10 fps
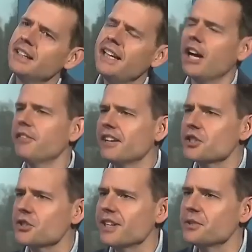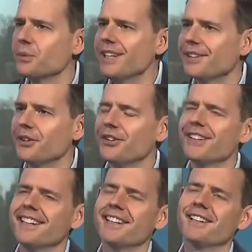Yeah, I've had a strange week
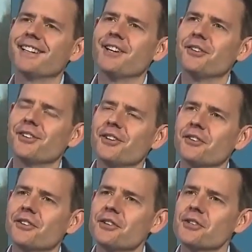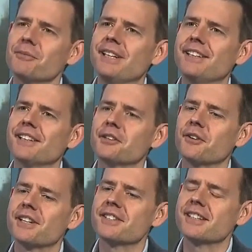on social media,
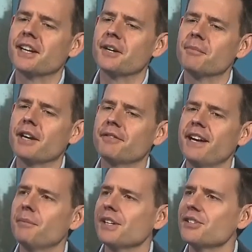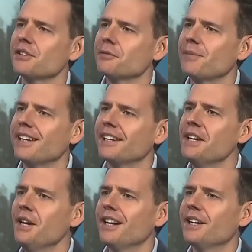Chris. I found myself being
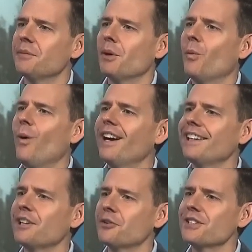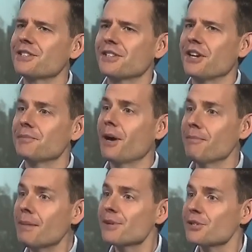widely criticised by
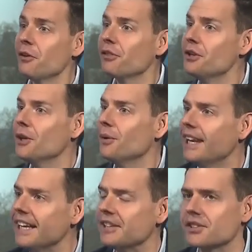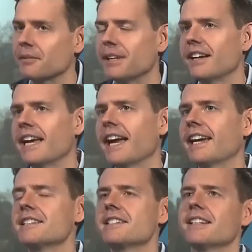members of the new elite. I mean, I
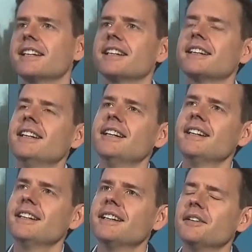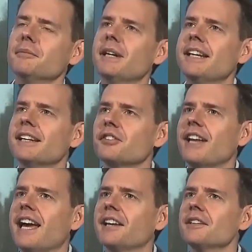had Mehdi
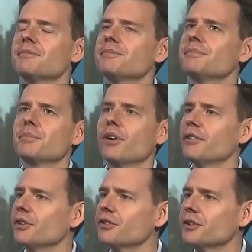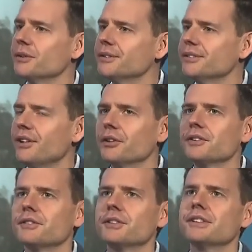Hassan, private school,
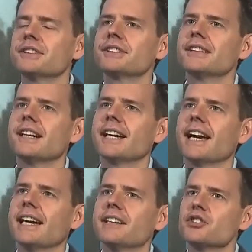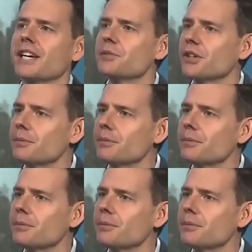Oxford. I had James